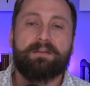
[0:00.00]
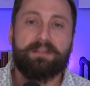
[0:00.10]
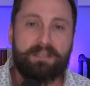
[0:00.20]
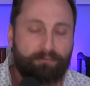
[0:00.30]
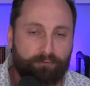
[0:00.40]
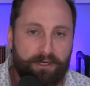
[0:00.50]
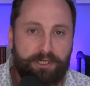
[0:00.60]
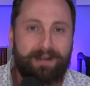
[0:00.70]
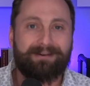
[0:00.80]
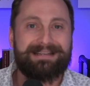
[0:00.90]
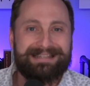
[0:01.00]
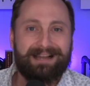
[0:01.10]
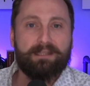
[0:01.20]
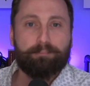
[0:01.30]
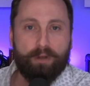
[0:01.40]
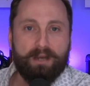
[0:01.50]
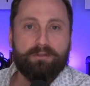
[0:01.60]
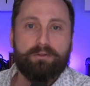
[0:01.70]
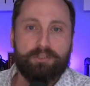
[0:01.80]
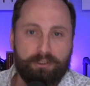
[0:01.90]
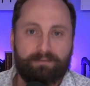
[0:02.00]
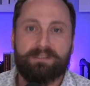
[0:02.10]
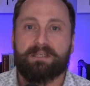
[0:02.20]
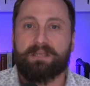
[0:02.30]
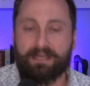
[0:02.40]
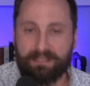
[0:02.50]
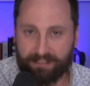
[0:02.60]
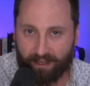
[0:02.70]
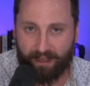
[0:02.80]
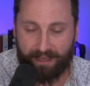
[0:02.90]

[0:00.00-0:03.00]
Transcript: the differentiator is not the product or the service it excel,